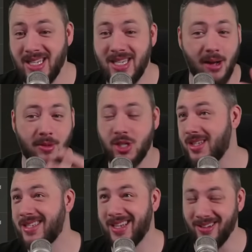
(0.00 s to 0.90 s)
damaging
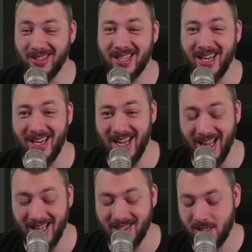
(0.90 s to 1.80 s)
skills that he
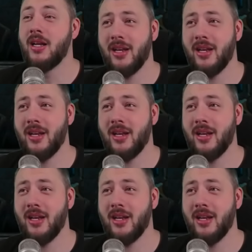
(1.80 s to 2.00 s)
has.